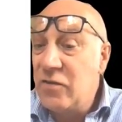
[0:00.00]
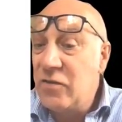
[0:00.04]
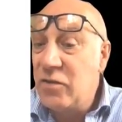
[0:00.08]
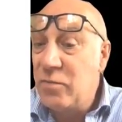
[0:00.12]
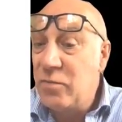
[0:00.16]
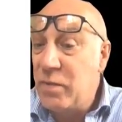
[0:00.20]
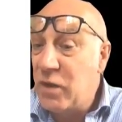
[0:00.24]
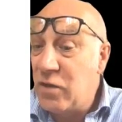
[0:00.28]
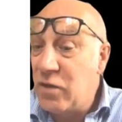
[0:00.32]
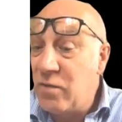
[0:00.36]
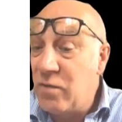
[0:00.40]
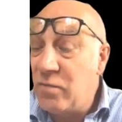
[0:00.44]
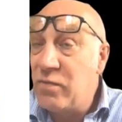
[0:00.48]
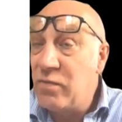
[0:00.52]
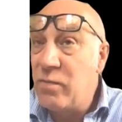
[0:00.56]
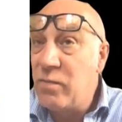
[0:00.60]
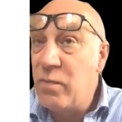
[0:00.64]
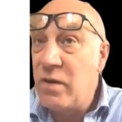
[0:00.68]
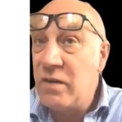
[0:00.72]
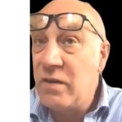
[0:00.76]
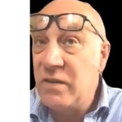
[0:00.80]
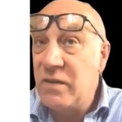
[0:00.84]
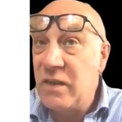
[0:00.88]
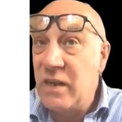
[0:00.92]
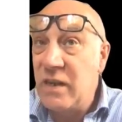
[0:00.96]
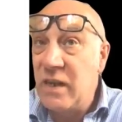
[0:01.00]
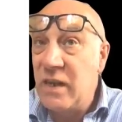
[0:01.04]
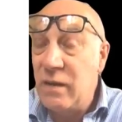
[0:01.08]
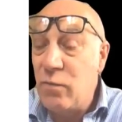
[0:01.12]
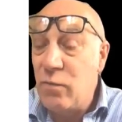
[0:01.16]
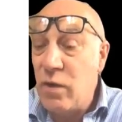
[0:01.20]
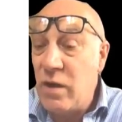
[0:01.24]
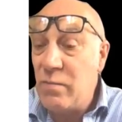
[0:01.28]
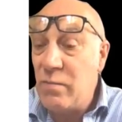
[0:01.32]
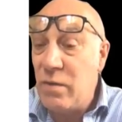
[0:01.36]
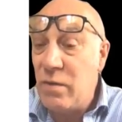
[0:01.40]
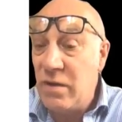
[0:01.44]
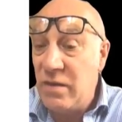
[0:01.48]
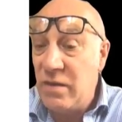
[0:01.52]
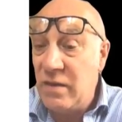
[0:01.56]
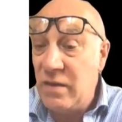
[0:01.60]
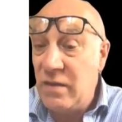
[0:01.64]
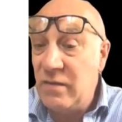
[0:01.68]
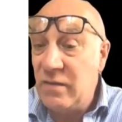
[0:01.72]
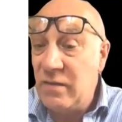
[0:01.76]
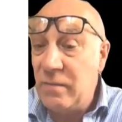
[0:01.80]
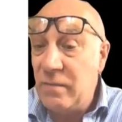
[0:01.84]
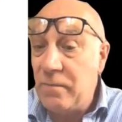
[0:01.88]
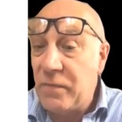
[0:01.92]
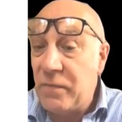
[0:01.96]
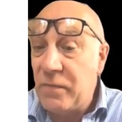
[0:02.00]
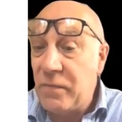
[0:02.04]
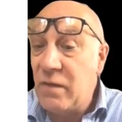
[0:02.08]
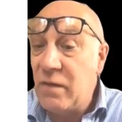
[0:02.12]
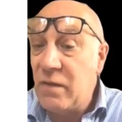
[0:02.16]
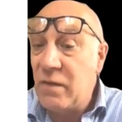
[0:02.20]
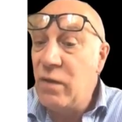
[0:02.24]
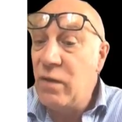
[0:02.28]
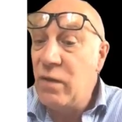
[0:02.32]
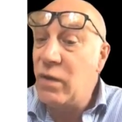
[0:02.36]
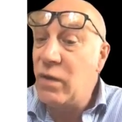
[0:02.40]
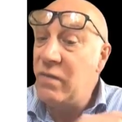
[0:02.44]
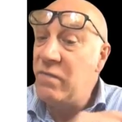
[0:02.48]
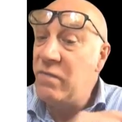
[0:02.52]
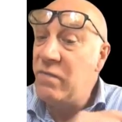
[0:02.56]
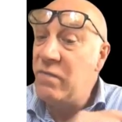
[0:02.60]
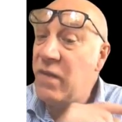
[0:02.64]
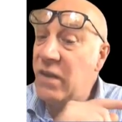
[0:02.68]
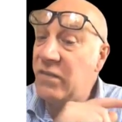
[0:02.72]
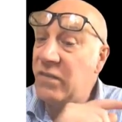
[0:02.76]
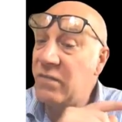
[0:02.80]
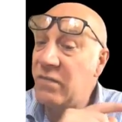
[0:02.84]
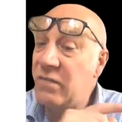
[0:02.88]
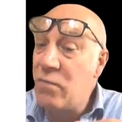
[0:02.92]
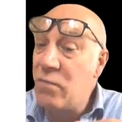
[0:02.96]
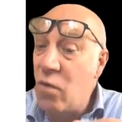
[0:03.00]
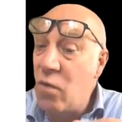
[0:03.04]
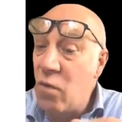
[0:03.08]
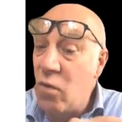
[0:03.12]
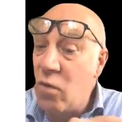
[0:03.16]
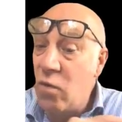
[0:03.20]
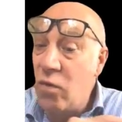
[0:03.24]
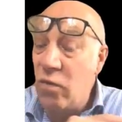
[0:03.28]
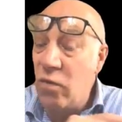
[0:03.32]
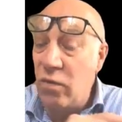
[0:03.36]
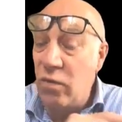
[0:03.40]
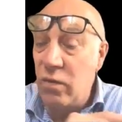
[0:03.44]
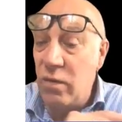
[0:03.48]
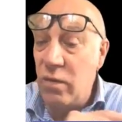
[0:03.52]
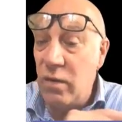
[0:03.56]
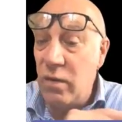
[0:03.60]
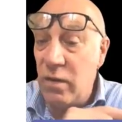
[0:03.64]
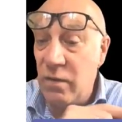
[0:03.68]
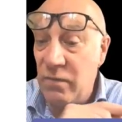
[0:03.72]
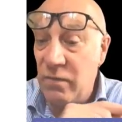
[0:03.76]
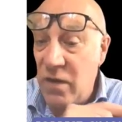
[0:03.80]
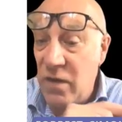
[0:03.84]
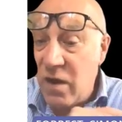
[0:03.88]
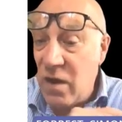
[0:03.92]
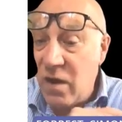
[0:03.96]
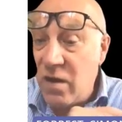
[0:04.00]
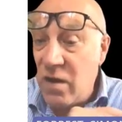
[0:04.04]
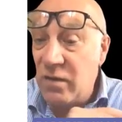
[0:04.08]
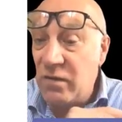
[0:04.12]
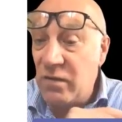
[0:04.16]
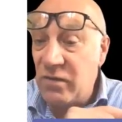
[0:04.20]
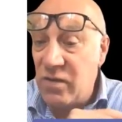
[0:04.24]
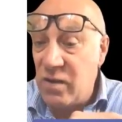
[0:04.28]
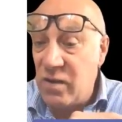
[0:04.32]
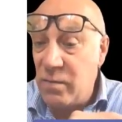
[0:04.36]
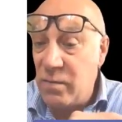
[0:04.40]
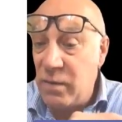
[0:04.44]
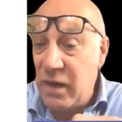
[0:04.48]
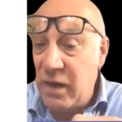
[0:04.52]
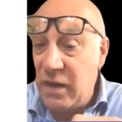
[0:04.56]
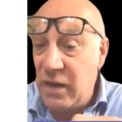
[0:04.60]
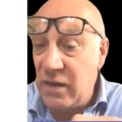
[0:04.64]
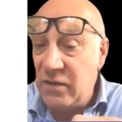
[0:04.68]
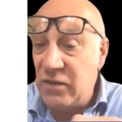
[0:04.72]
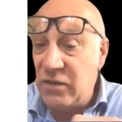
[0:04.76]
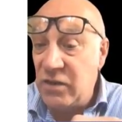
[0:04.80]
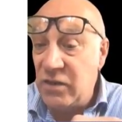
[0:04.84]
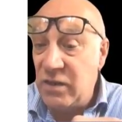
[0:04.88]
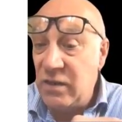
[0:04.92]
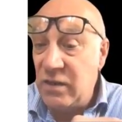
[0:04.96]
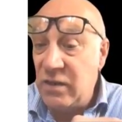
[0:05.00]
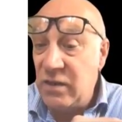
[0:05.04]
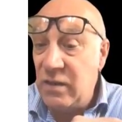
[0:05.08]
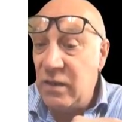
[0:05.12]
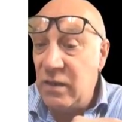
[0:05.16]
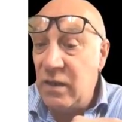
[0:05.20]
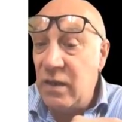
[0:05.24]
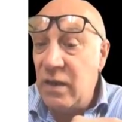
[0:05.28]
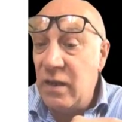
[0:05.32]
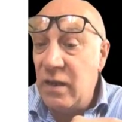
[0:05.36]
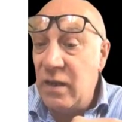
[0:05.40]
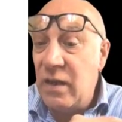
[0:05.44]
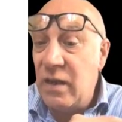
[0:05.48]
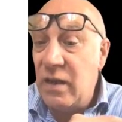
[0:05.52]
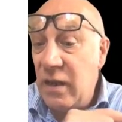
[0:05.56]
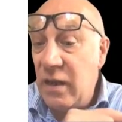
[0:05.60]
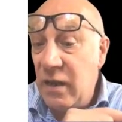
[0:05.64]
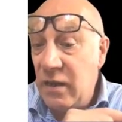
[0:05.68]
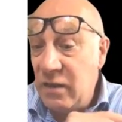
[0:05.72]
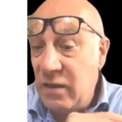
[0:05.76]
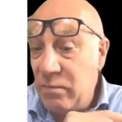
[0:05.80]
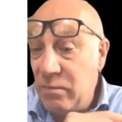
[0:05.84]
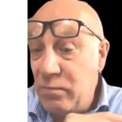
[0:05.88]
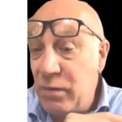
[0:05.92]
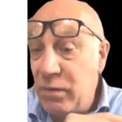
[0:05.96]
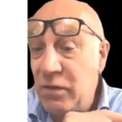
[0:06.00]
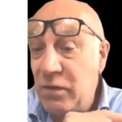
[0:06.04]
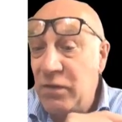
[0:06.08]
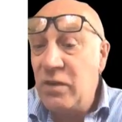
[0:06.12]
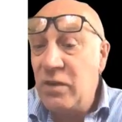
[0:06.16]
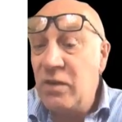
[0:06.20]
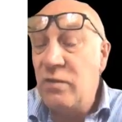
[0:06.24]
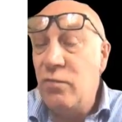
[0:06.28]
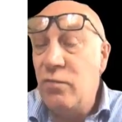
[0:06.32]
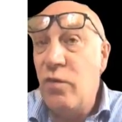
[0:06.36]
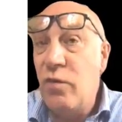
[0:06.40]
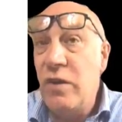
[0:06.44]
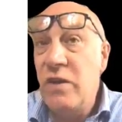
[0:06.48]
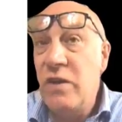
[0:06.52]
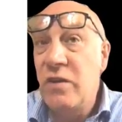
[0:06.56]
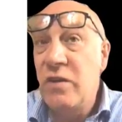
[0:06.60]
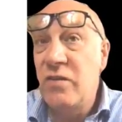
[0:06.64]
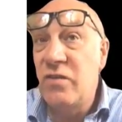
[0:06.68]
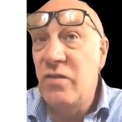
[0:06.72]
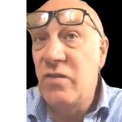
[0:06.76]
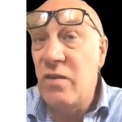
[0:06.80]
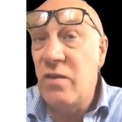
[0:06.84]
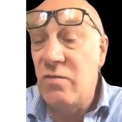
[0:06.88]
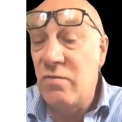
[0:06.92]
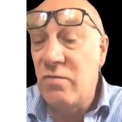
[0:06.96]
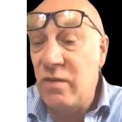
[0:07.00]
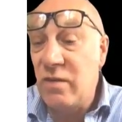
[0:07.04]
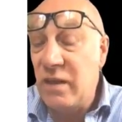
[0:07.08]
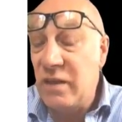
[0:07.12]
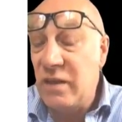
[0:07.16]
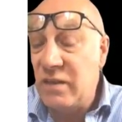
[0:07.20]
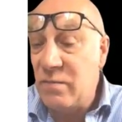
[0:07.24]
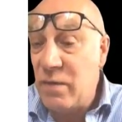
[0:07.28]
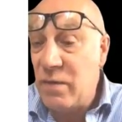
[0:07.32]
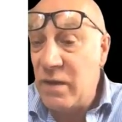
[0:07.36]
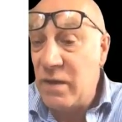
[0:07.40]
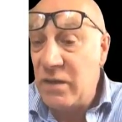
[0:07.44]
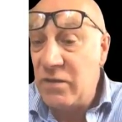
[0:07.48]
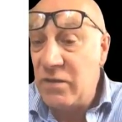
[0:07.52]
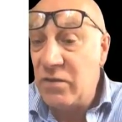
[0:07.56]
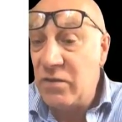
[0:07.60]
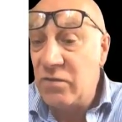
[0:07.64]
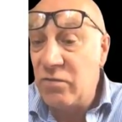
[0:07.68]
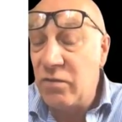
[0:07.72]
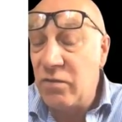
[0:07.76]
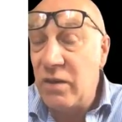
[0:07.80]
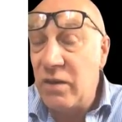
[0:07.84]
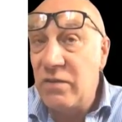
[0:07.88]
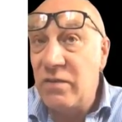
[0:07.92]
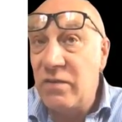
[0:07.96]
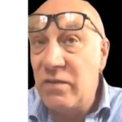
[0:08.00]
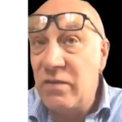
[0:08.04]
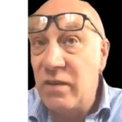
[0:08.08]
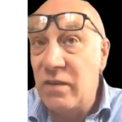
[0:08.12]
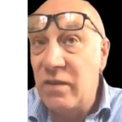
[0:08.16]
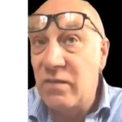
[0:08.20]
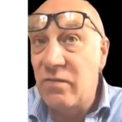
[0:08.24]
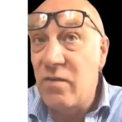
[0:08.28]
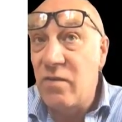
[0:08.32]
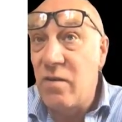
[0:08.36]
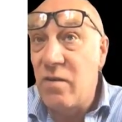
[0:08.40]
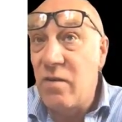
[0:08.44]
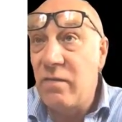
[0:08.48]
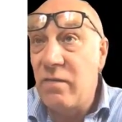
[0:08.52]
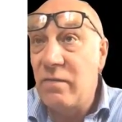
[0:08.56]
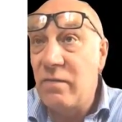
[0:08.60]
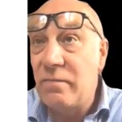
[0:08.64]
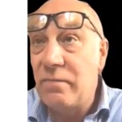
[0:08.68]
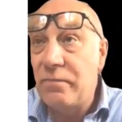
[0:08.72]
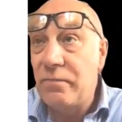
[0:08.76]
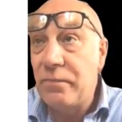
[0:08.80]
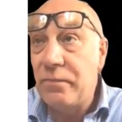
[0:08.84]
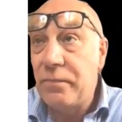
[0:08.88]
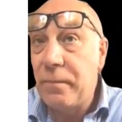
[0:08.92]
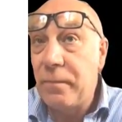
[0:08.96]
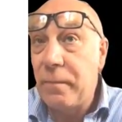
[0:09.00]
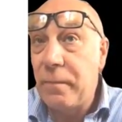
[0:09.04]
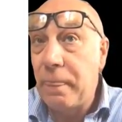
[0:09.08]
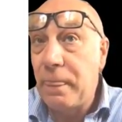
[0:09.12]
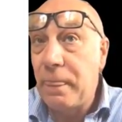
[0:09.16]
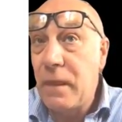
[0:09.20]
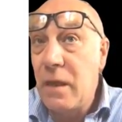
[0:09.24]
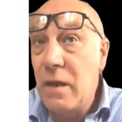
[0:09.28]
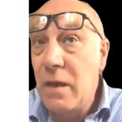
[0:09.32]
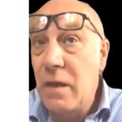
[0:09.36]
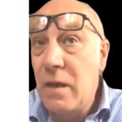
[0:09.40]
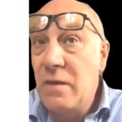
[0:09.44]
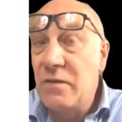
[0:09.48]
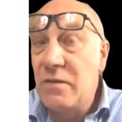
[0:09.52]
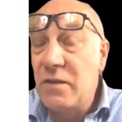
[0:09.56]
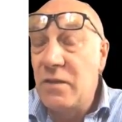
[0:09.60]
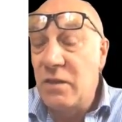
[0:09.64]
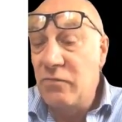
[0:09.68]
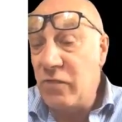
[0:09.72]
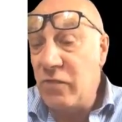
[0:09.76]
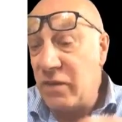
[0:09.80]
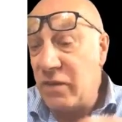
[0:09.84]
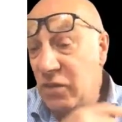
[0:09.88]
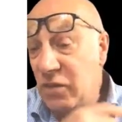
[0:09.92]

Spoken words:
should be compromised in any way by this. We will invest more of our time and energy and the budget that we control into making sure those things thrive. So the